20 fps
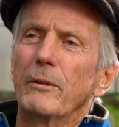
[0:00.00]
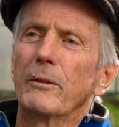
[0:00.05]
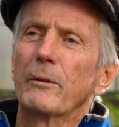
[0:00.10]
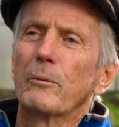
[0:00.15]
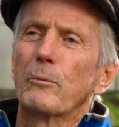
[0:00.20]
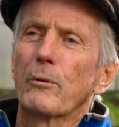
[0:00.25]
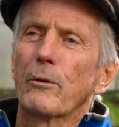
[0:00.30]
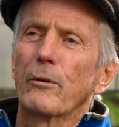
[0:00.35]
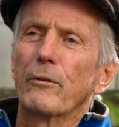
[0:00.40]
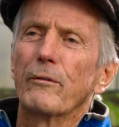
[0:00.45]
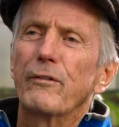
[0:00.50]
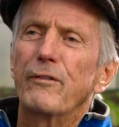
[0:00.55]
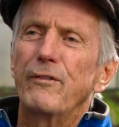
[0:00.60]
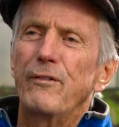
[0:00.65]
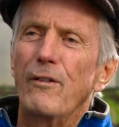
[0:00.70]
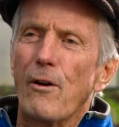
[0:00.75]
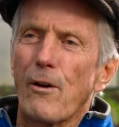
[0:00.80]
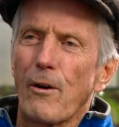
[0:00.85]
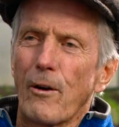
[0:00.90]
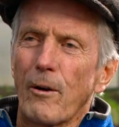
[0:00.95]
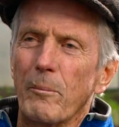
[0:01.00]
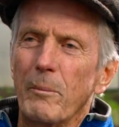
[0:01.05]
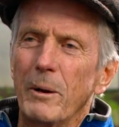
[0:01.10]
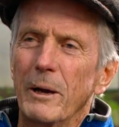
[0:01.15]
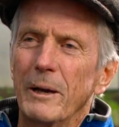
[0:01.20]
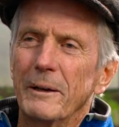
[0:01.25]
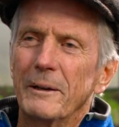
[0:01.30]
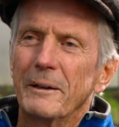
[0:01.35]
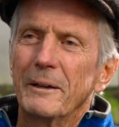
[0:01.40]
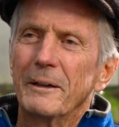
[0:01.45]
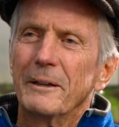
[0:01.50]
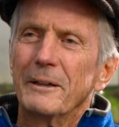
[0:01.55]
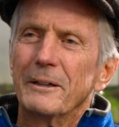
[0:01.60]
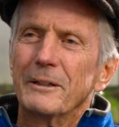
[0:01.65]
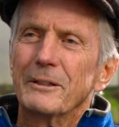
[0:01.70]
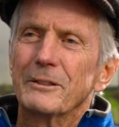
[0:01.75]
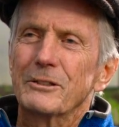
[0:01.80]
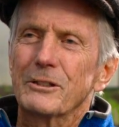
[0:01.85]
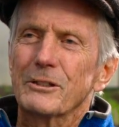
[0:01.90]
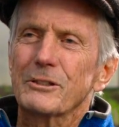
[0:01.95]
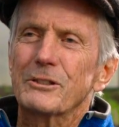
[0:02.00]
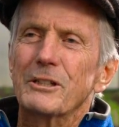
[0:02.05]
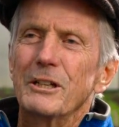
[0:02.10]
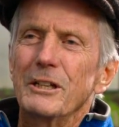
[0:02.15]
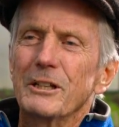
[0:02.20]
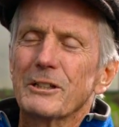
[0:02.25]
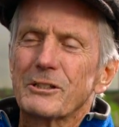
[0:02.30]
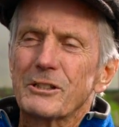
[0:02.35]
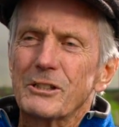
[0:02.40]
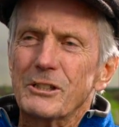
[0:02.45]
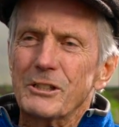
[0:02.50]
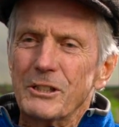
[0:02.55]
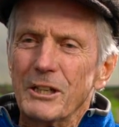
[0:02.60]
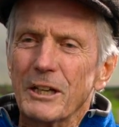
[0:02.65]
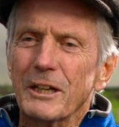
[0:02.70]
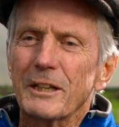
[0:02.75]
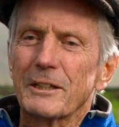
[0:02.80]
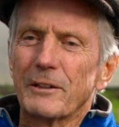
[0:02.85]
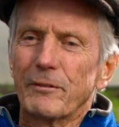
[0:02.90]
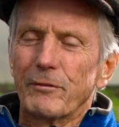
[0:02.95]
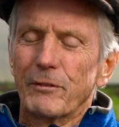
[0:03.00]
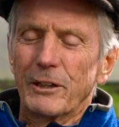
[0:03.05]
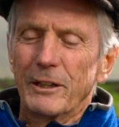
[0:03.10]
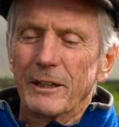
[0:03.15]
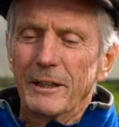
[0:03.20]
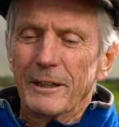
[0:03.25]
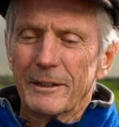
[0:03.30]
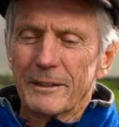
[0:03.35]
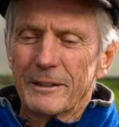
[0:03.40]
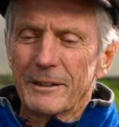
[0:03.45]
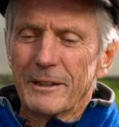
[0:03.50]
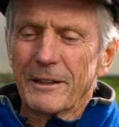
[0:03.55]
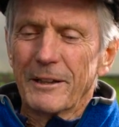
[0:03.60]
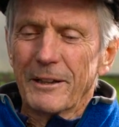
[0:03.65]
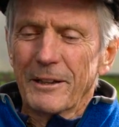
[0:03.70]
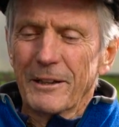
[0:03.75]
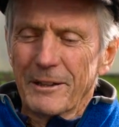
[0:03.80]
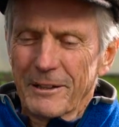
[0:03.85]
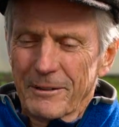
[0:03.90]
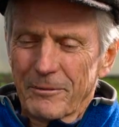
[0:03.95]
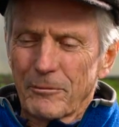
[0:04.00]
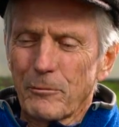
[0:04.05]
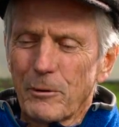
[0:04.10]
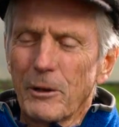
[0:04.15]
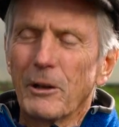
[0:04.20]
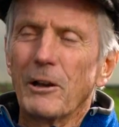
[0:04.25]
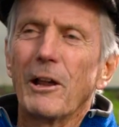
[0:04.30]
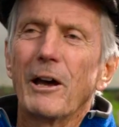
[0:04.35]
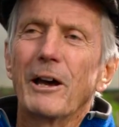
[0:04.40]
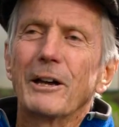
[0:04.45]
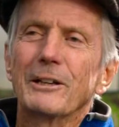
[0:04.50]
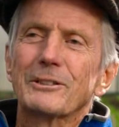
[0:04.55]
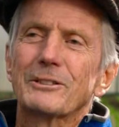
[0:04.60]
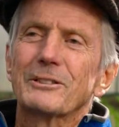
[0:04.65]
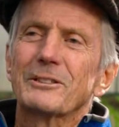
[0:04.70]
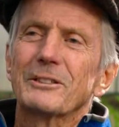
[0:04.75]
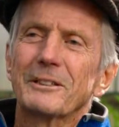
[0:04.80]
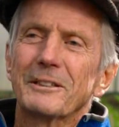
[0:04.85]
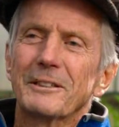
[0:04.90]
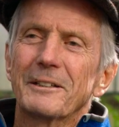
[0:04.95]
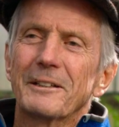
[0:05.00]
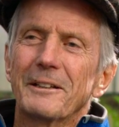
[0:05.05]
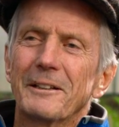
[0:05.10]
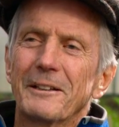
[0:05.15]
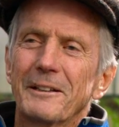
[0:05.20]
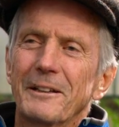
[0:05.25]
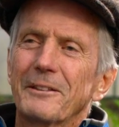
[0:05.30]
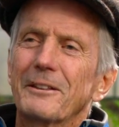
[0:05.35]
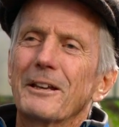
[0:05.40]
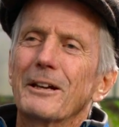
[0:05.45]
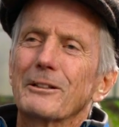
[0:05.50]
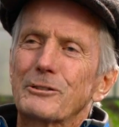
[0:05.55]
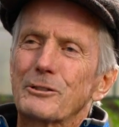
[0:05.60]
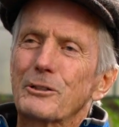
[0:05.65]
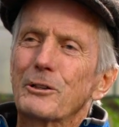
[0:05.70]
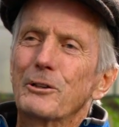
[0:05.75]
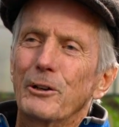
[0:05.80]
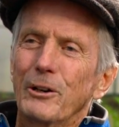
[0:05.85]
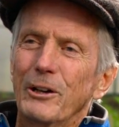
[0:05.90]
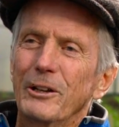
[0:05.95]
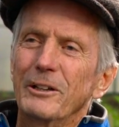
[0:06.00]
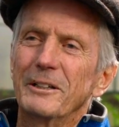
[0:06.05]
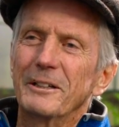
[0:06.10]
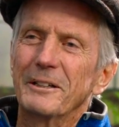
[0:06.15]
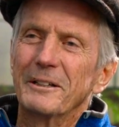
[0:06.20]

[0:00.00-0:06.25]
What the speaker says: the word farm, just instinctively realize that that's good.